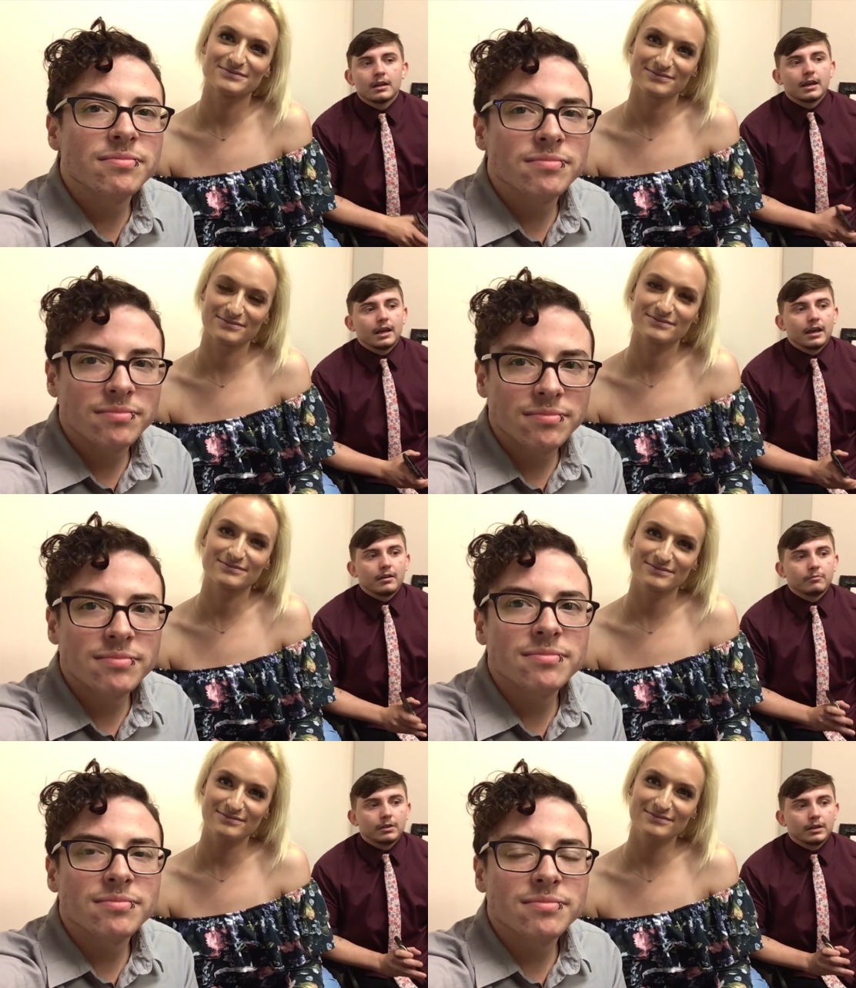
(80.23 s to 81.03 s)

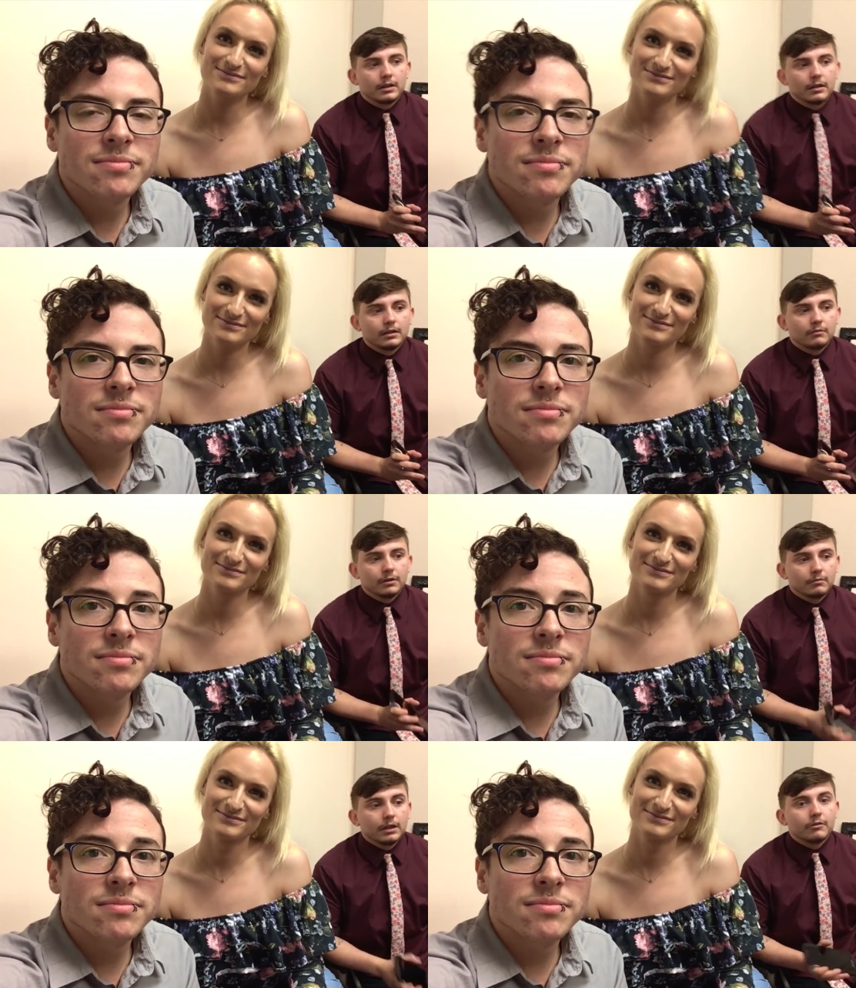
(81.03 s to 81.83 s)
Speaker 1: and we
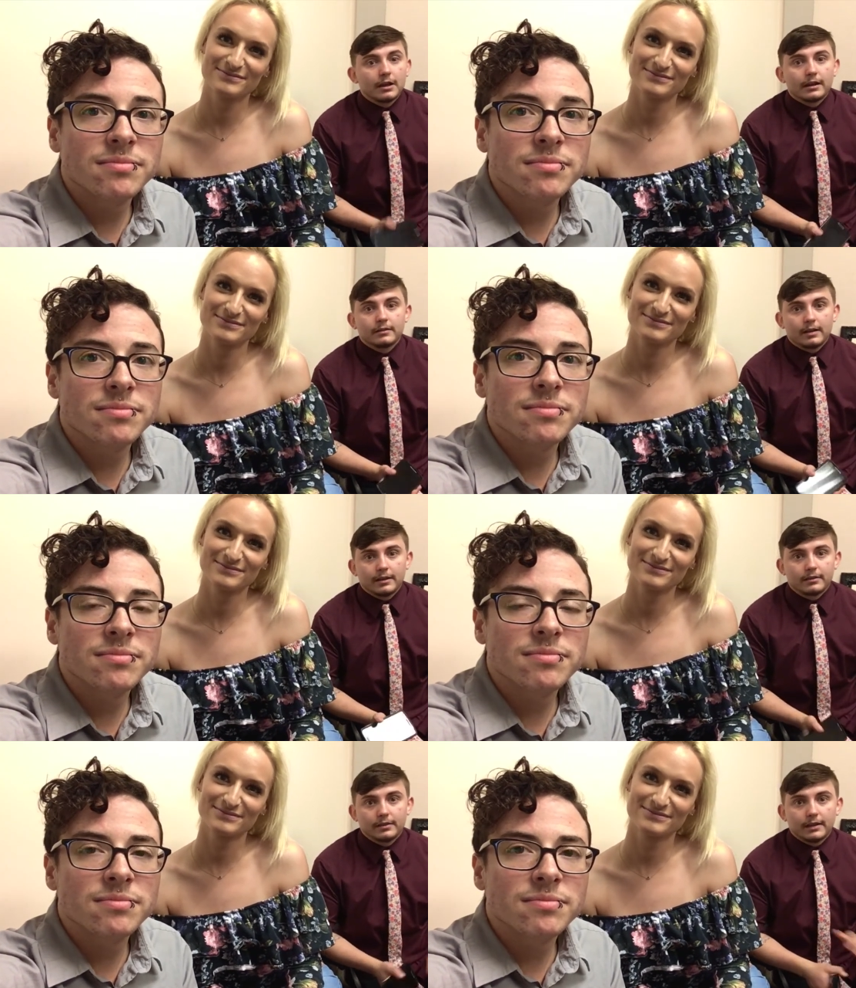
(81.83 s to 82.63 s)
Rico and I
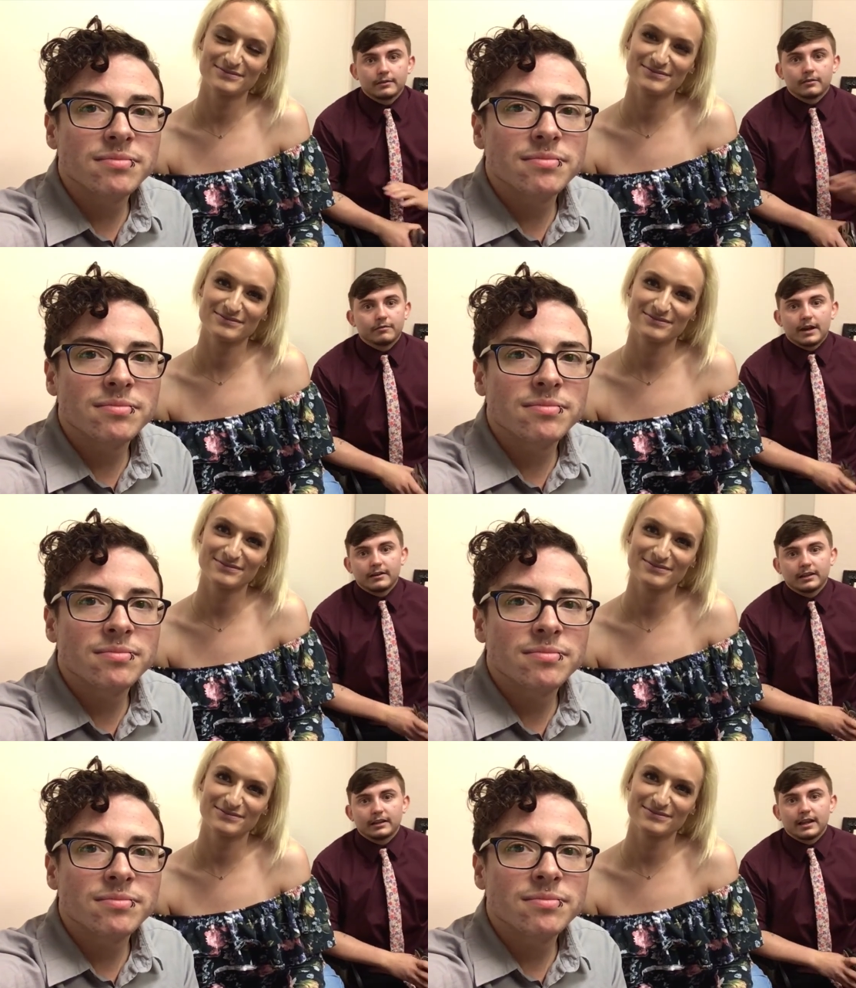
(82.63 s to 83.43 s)
decided to
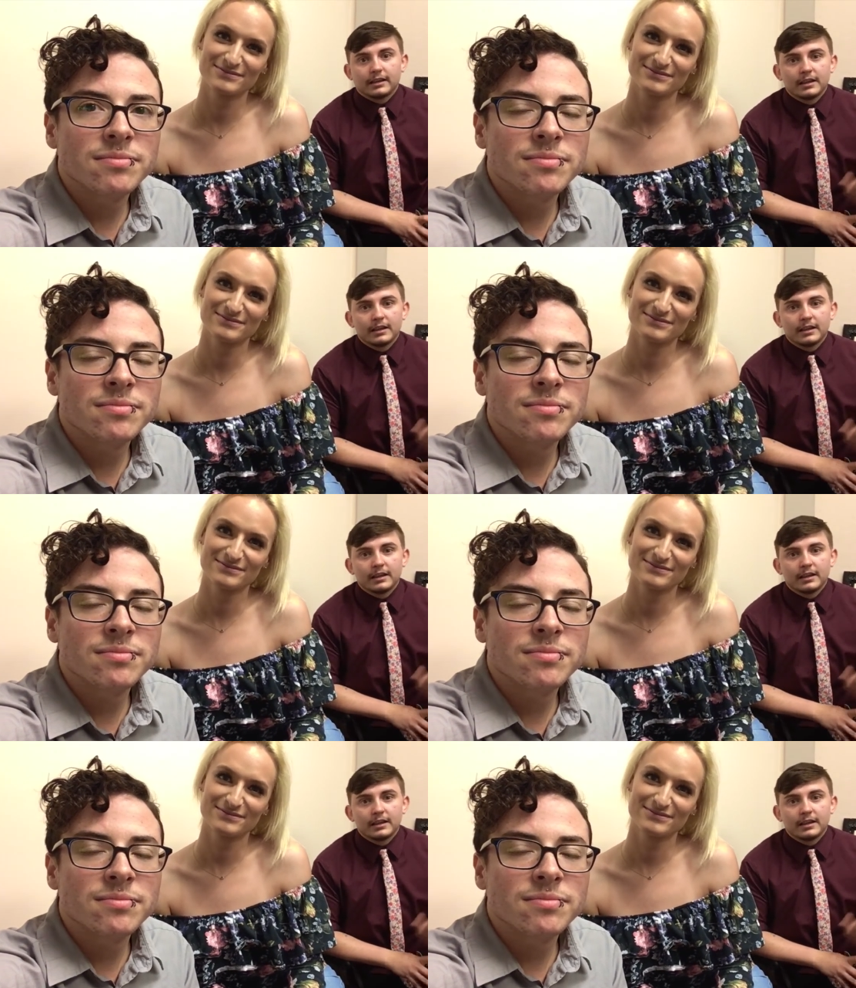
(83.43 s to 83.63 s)
finally like